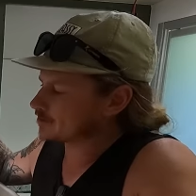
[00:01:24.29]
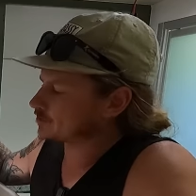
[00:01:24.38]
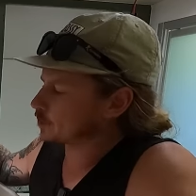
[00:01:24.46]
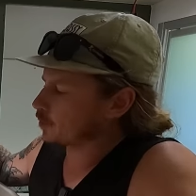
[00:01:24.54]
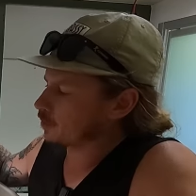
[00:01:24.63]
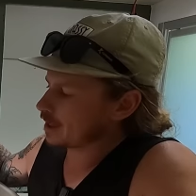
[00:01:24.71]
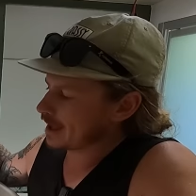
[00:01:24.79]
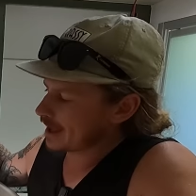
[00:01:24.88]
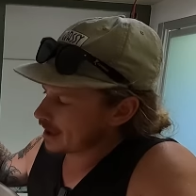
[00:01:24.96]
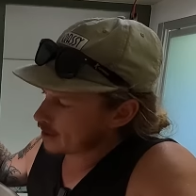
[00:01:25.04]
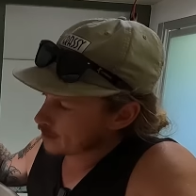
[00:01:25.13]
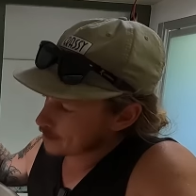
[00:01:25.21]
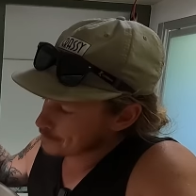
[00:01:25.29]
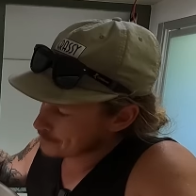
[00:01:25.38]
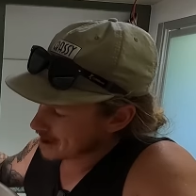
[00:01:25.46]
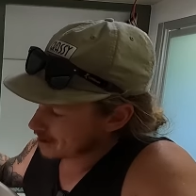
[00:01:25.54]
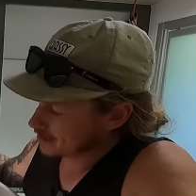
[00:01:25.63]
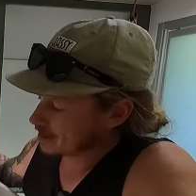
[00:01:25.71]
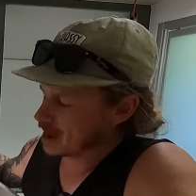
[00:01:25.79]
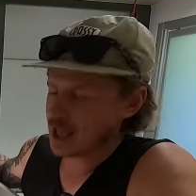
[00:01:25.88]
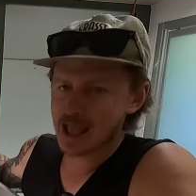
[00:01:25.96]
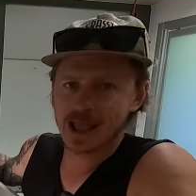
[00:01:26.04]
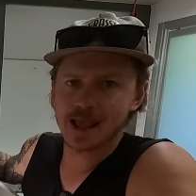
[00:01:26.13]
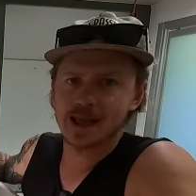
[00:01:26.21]
install our Mountain
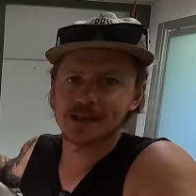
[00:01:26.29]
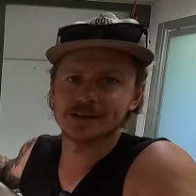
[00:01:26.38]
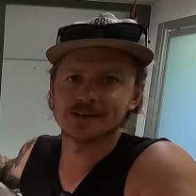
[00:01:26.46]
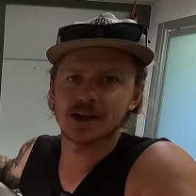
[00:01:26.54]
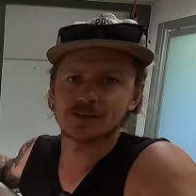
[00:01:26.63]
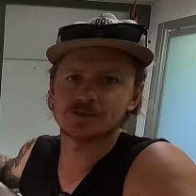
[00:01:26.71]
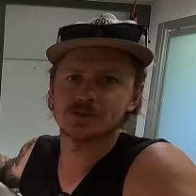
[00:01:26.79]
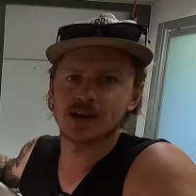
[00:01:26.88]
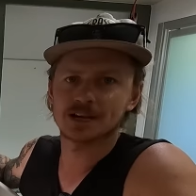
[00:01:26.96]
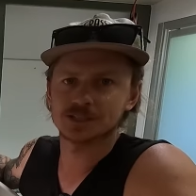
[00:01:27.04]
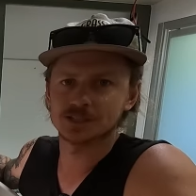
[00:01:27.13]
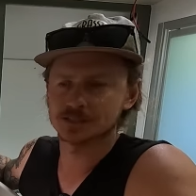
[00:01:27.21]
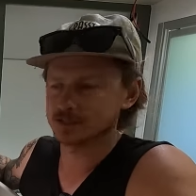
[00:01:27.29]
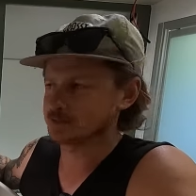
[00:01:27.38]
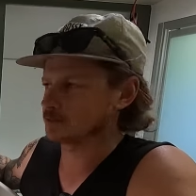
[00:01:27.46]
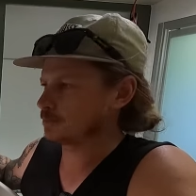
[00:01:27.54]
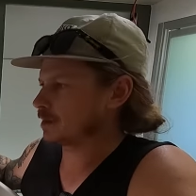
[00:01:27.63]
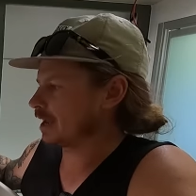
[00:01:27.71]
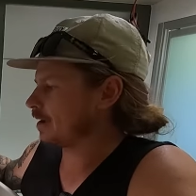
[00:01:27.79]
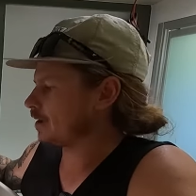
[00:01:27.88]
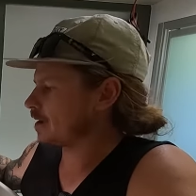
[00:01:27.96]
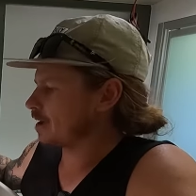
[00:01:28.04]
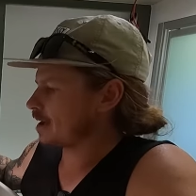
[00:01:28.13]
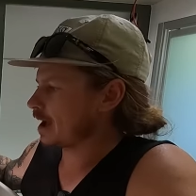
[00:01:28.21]
Air Dust Reduction System
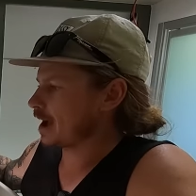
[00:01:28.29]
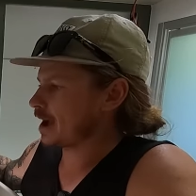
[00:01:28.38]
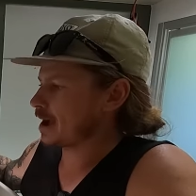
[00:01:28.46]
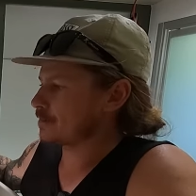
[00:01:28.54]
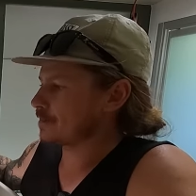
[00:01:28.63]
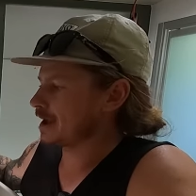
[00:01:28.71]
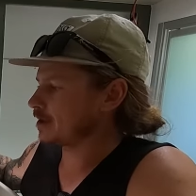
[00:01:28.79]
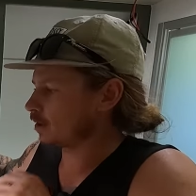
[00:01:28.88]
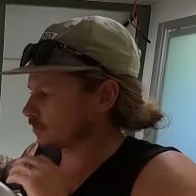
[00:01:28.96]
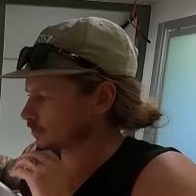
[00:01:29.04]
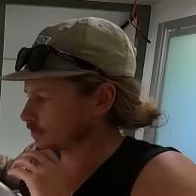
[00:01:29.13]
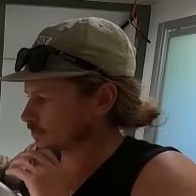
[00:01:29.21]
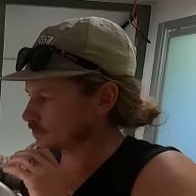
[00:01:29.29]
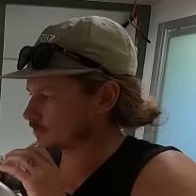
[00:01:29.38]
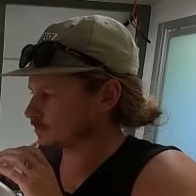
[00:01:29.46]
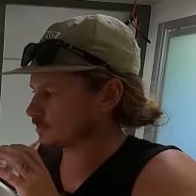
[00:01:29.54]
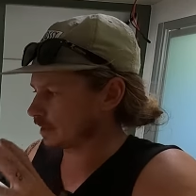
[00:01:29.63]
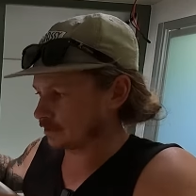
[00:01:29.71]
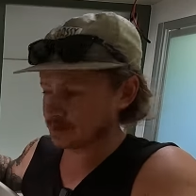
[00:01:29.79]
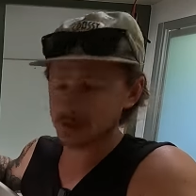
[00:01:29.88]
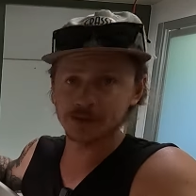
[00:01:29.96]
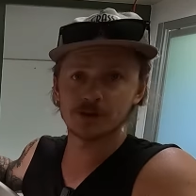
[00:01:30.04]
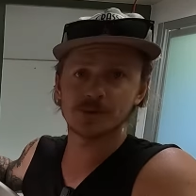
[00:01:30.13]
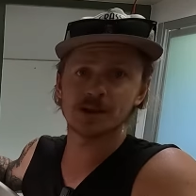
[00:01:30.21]
now, um, and I'll tell you
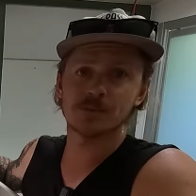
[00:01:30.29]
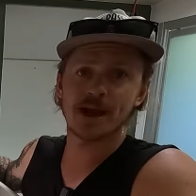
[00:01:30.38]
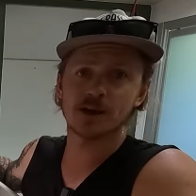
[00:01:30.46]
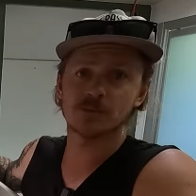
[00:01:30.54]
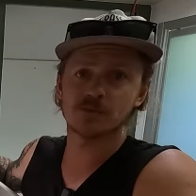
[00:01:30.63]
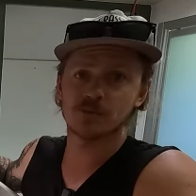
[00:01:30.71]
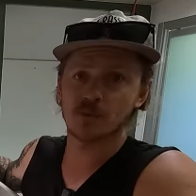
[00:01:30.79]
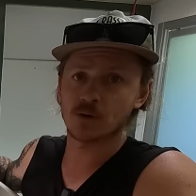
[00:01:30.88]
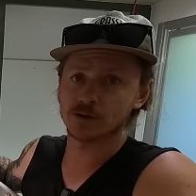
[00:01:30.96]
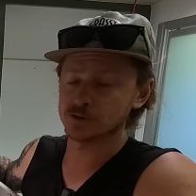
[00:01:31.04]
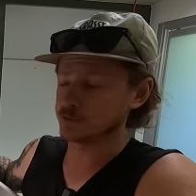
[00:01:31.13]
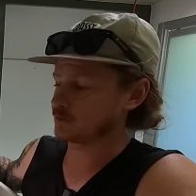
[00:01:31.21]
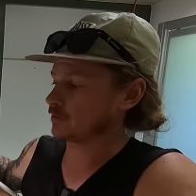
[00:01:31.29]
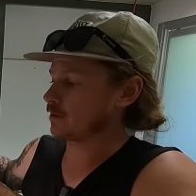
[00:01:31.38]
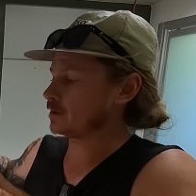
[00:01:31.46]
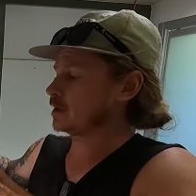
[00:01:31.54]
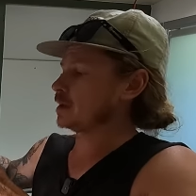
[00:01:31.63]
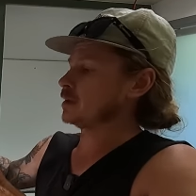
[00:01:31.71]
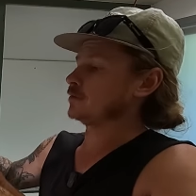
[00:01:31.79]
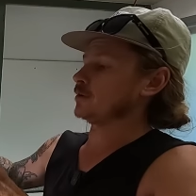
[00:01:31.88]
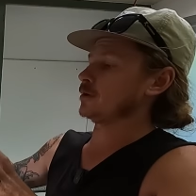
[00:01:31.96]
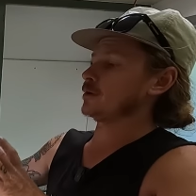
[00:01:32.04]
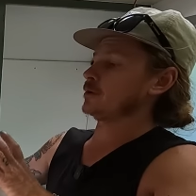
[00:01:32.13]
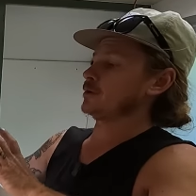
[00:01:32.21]
a little bit about it before I do so.
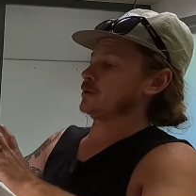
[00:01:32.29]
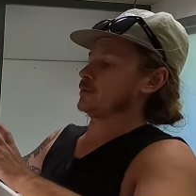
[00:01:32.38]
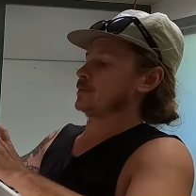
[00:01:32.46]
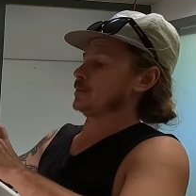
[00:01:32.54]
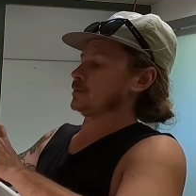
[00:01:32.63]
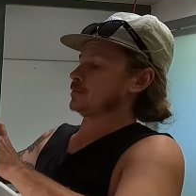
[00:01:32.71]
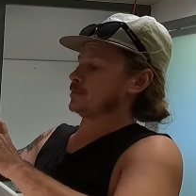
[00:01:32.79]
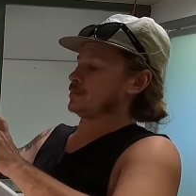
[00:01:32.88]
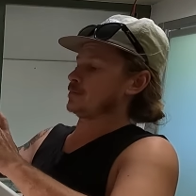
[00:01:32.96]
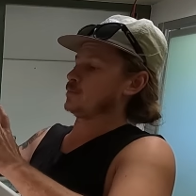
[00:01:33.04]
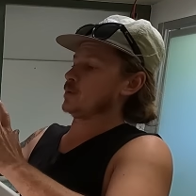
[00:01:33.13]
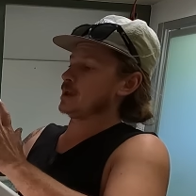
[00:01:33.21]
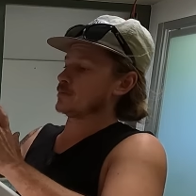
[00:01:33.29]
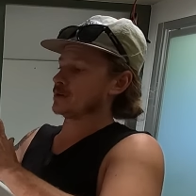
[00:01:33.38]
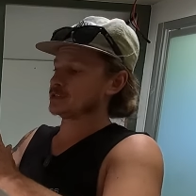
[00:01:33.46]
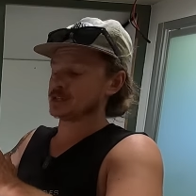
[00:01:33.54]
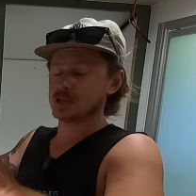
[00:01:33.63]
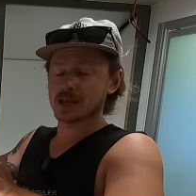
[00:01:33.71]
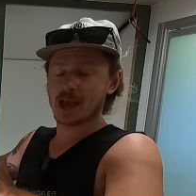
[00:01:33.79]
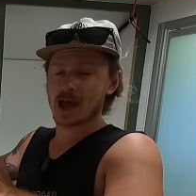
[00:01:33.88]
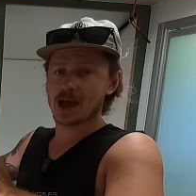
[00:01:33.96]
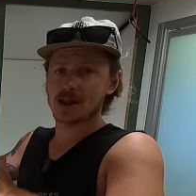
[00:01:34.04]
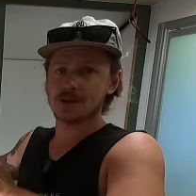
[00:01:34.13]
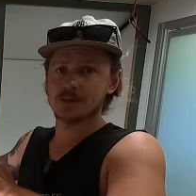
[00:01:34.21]
So we originally
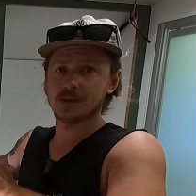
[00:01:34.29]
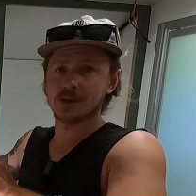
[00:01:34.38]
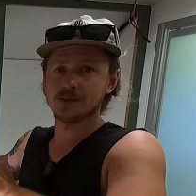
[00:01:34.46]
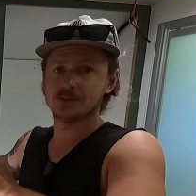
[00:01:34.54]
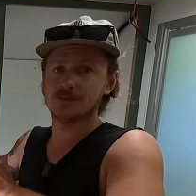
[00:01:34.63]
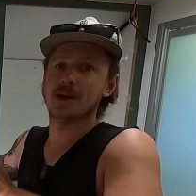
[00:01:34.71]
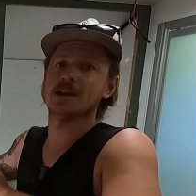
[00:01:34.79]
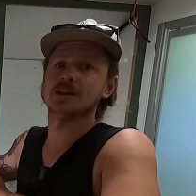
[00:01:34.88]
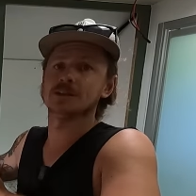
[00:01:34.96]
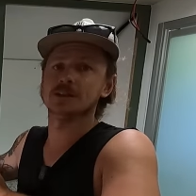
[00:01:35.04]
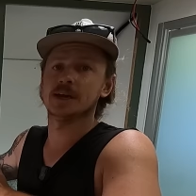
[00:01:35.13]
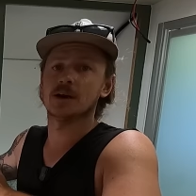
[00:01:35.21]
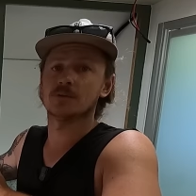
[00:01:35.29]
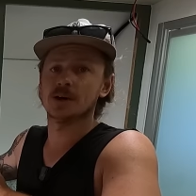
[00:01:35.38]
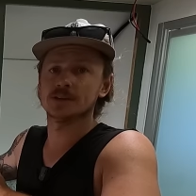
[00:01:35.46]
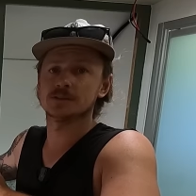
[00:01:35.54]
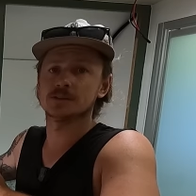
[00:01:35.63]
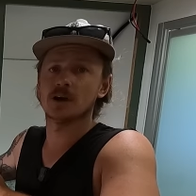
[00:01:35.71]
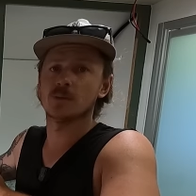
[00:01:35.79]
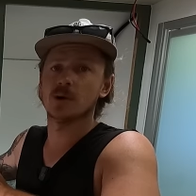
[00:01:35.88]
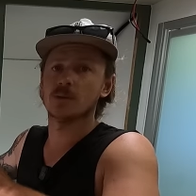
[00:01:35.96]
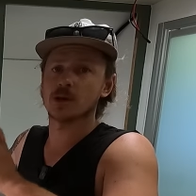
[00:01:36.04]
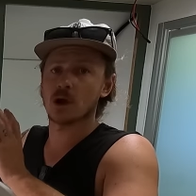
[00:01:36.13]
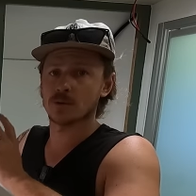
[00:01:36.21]
had the Dometic D R S that
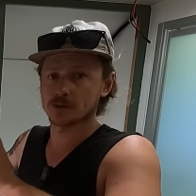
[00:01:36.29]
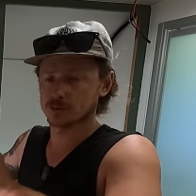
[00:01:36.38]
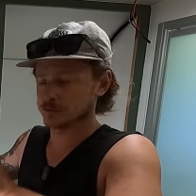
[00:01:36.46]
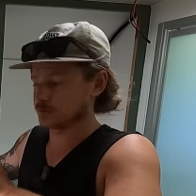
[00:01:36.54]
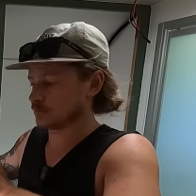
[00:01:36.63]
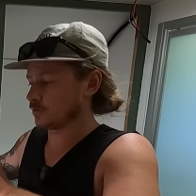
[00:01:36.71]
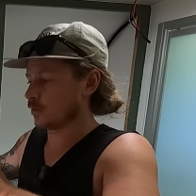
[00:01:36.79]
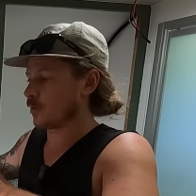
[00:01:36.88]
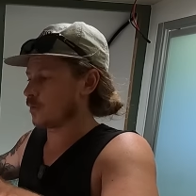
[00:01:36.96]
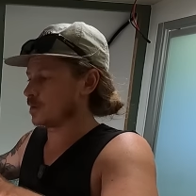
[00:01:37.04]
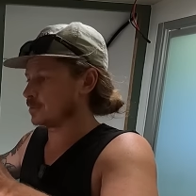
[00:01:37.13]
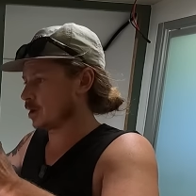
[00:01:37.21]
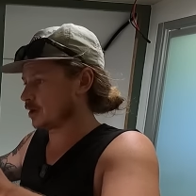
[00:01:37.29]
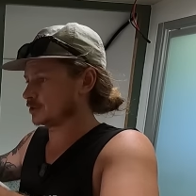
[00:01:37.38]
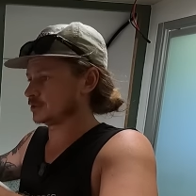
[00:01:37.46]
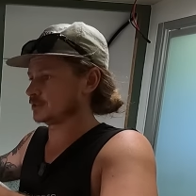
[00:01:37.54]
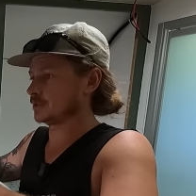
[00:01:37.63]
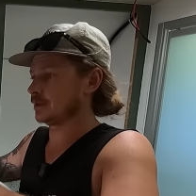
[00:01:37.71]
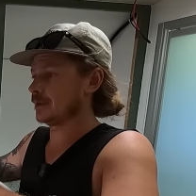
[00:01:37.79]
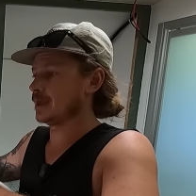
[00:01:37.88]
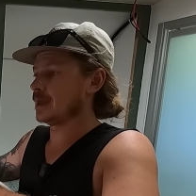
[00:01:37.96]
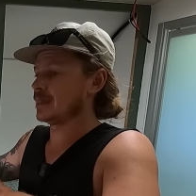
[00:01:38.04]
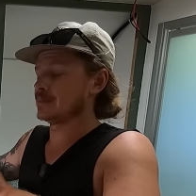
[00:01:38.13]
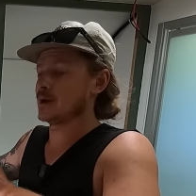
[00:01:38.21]
we were going to install. We purchased it.
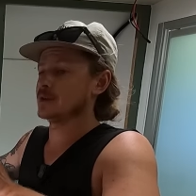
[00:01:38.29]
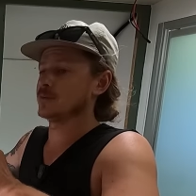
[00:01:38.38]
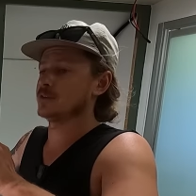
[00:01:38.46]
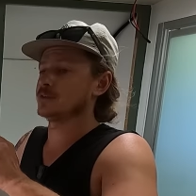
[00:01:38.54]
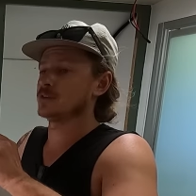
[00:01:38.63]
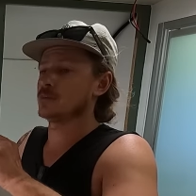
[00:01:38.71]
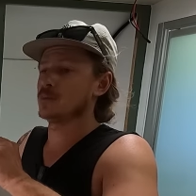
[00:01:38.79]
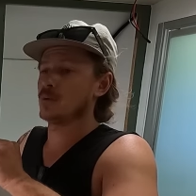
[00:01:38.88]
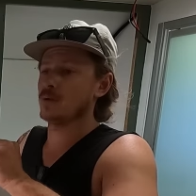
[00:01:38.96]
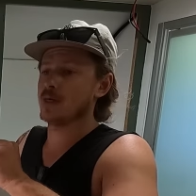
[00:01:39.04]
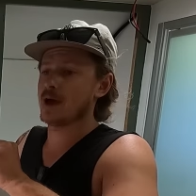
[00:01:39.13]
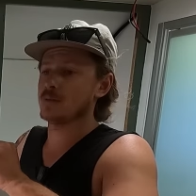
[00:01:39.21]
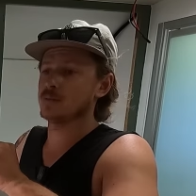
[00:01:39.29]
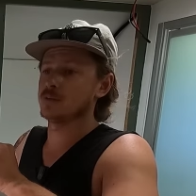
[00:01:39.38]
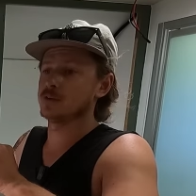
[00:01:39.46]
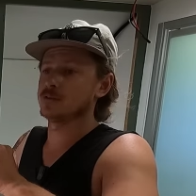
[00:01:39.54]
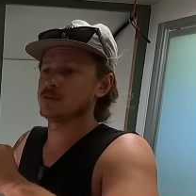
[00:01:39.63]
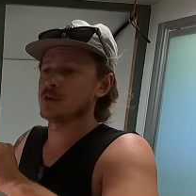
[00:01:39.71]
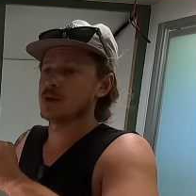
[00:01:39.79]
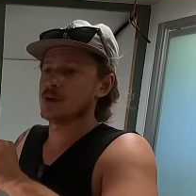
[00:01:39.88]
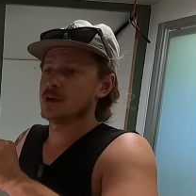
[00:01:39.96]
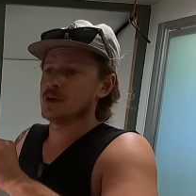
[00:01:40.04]
The main reason I bought that was